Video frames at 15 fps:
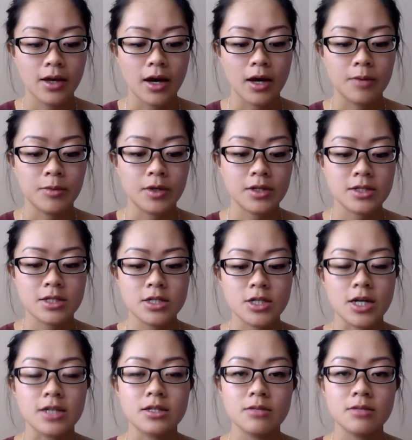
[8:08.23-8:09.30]
You can
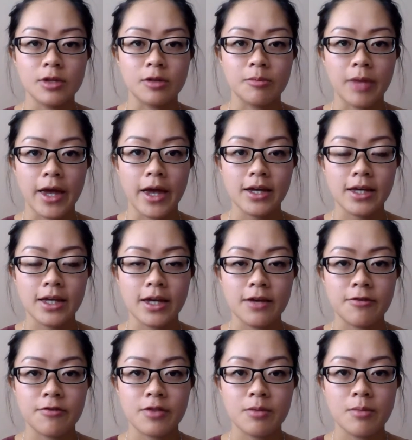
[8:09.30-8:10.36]
suggest the milk bank
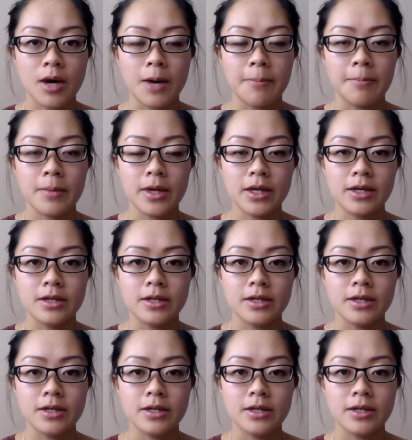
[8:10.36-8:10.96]
if the mom